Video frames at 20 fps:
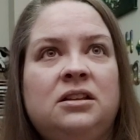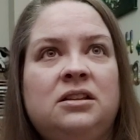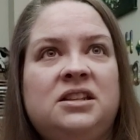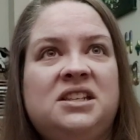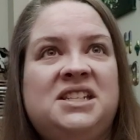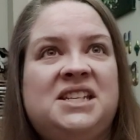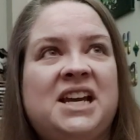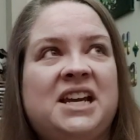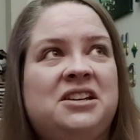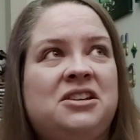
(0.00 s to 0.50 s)
The
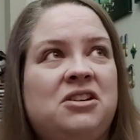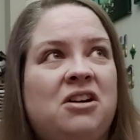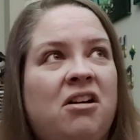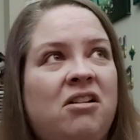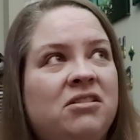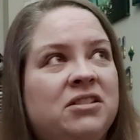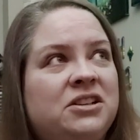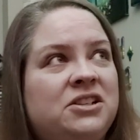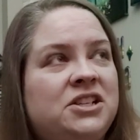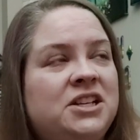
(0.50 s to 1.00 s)

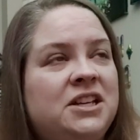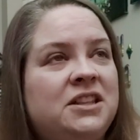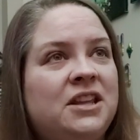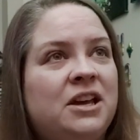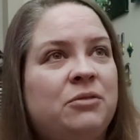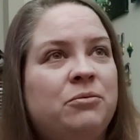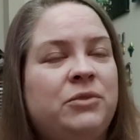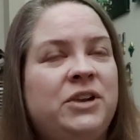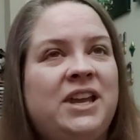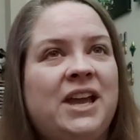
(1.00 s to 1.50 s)
technology
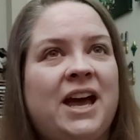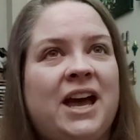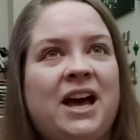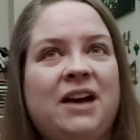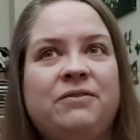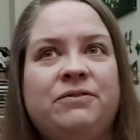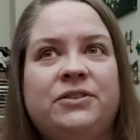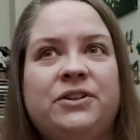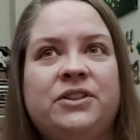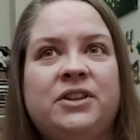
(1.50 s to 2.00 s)
that we
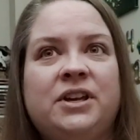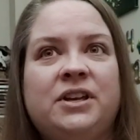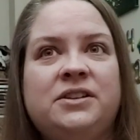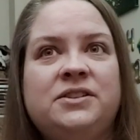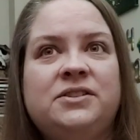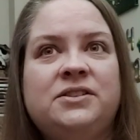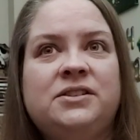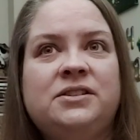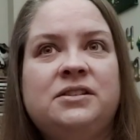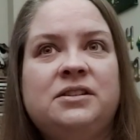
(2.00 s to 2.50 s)
have for
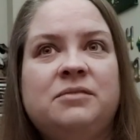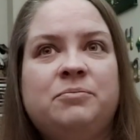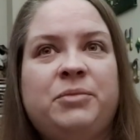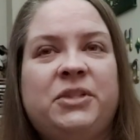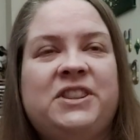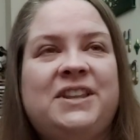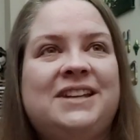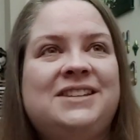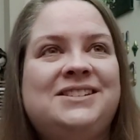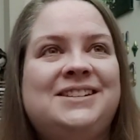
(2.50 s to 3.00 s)
this.
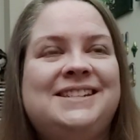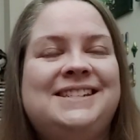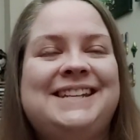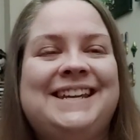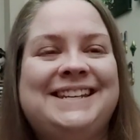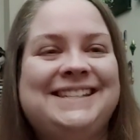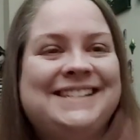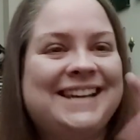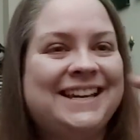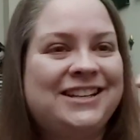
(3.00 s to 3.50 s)
But that's just
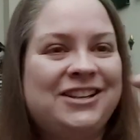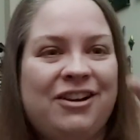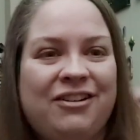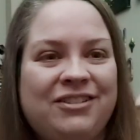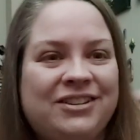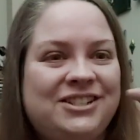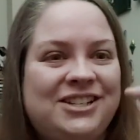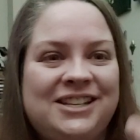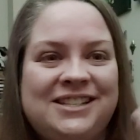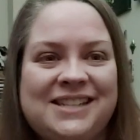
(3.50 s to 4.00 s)
it.
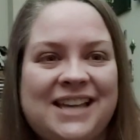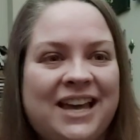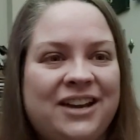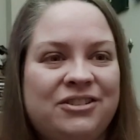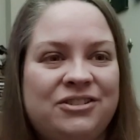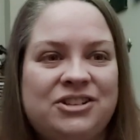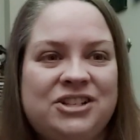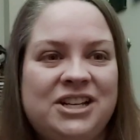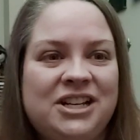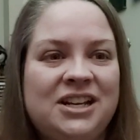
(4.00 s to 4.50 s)
Technology, it's
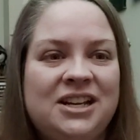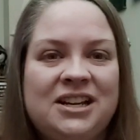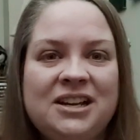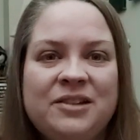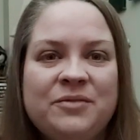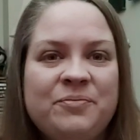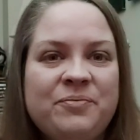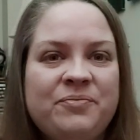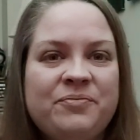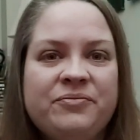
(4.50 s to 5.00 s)
energy.
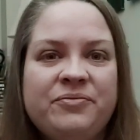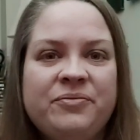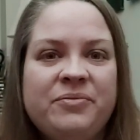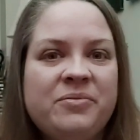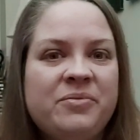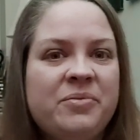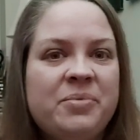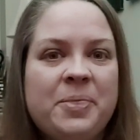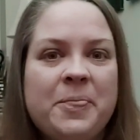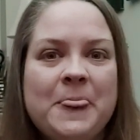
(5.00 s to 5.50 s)

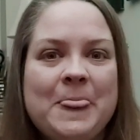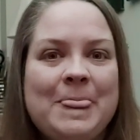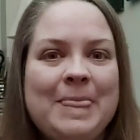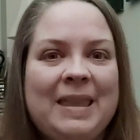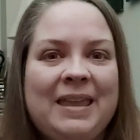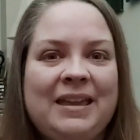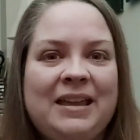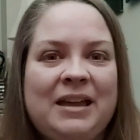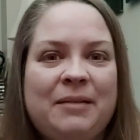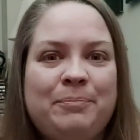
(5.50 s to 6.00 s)

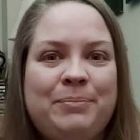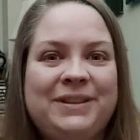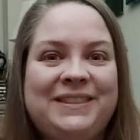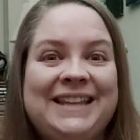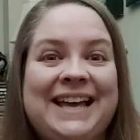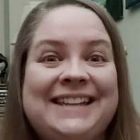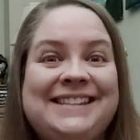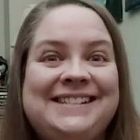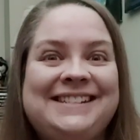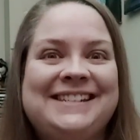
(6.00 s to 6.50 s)
But
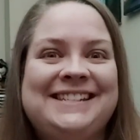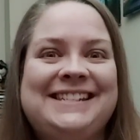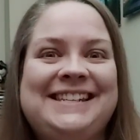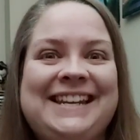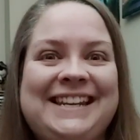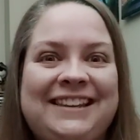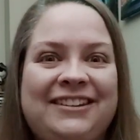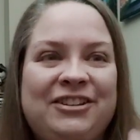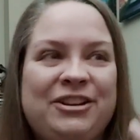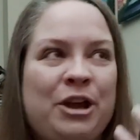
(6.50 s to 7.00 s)
that's just
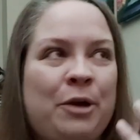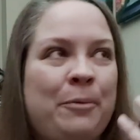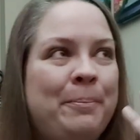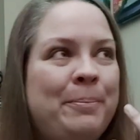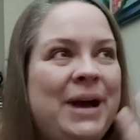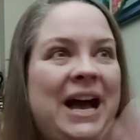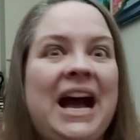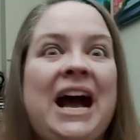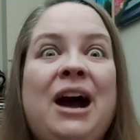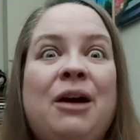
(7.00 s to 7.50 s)
it. Look how
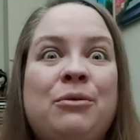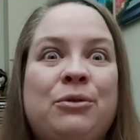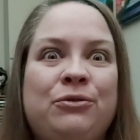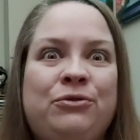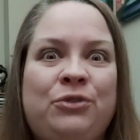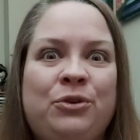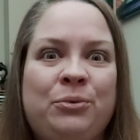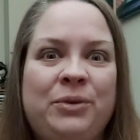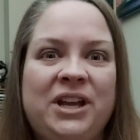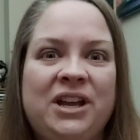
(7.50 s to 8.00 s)

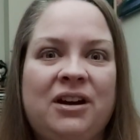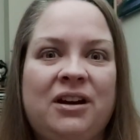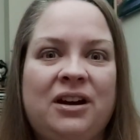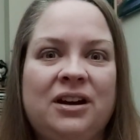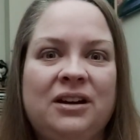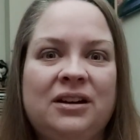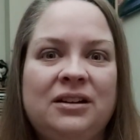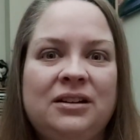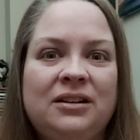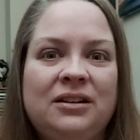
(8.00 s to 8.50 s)
powerful we
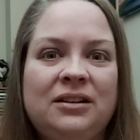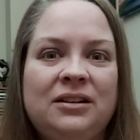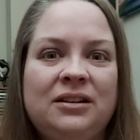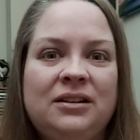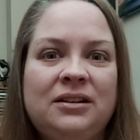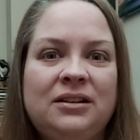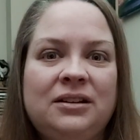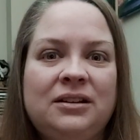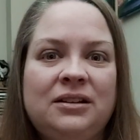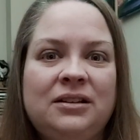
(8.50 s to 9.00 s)
are.
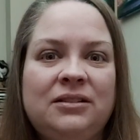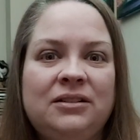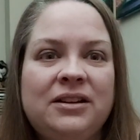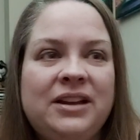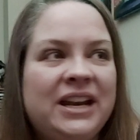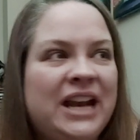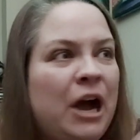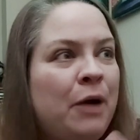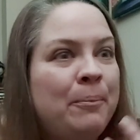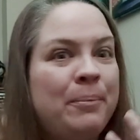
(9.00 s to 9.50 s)

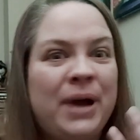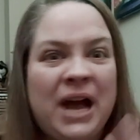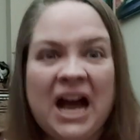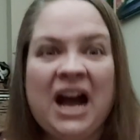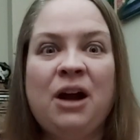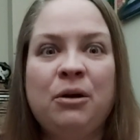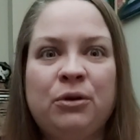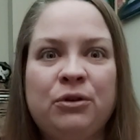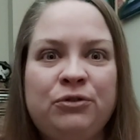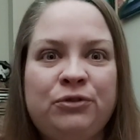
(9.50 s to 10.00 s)
Look at how
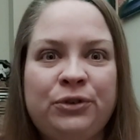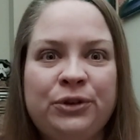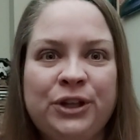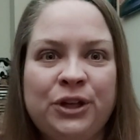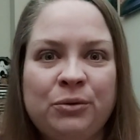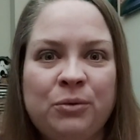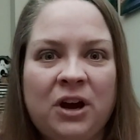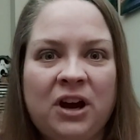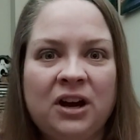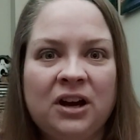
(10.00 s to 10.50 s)
powerful
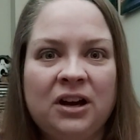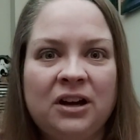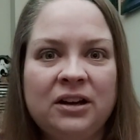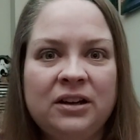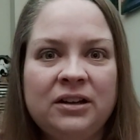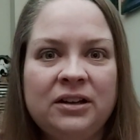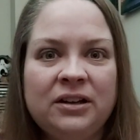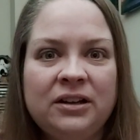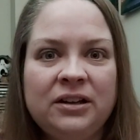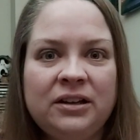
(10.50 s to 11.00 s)
you are.
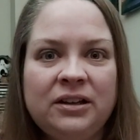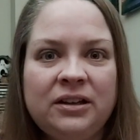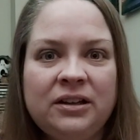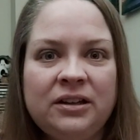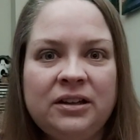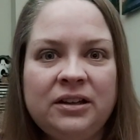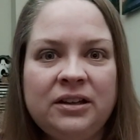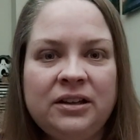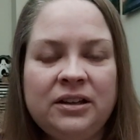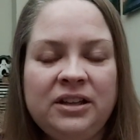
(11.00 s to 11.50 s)

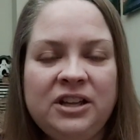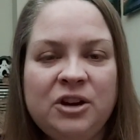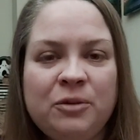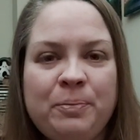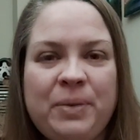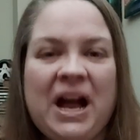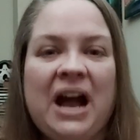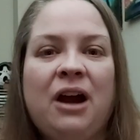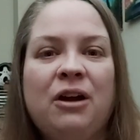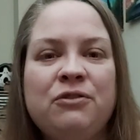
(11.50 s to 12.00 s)
You're
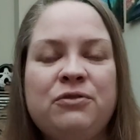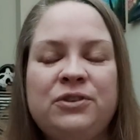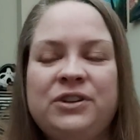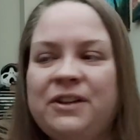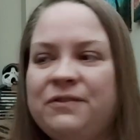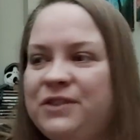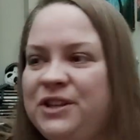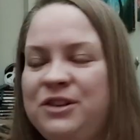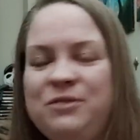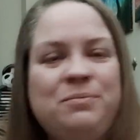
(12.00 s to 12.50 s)
powerful
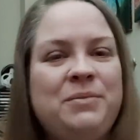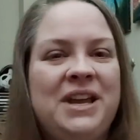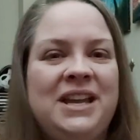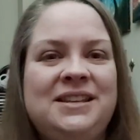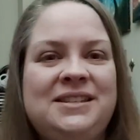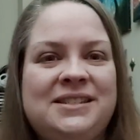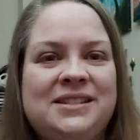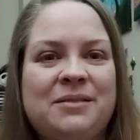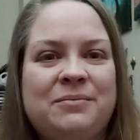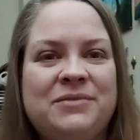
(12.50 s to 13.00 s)
enough that you
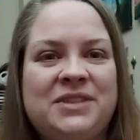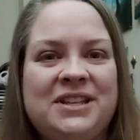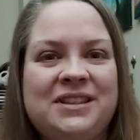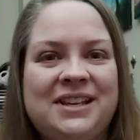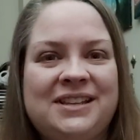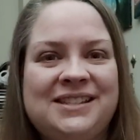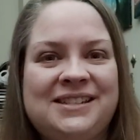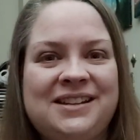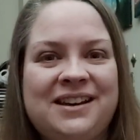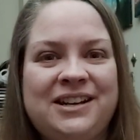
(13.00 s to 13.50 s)
made something
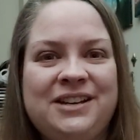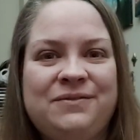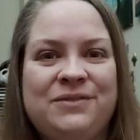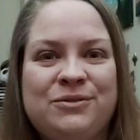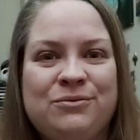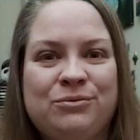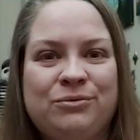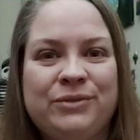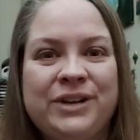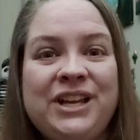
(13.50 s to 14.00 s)
that's not
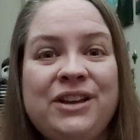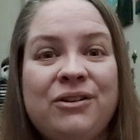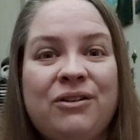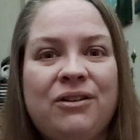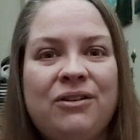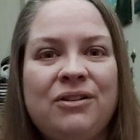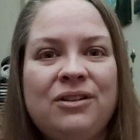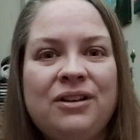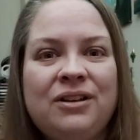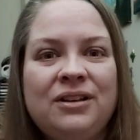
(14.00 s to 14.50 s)
even
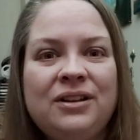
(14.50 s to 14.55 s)
real.